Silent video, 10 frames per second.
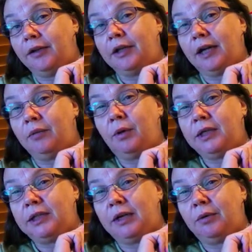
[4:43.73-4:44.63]
think I had one
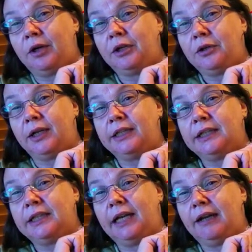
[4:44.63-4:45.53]
day where I knew I
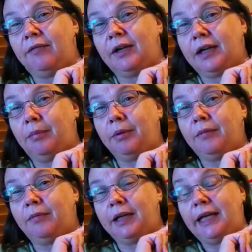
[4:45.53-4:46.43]
didn't have
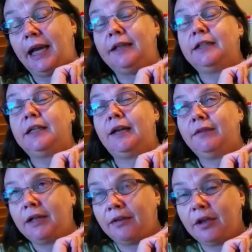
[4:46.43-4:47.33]
didn't have
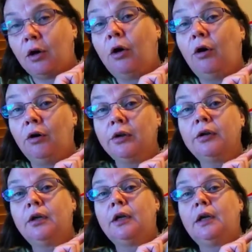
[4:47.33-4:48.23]
anything on,
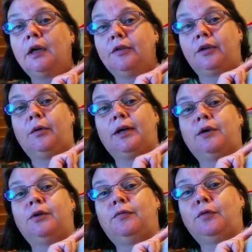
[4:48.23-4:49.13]
so I
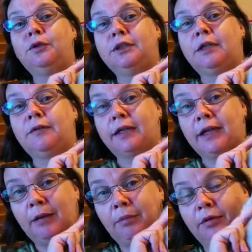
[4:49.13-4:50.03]
could afford to give it a
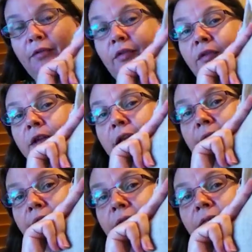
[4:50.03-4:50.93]
couple of
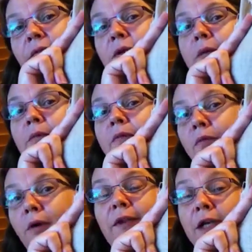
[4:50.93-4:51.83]
lengths of thread
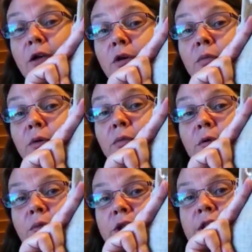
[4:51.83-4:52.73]
before I then got on with
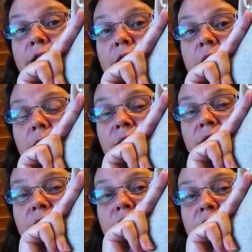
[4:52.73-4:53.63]
what was needed to be
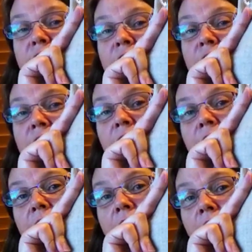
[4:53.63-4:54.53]
stitched each day.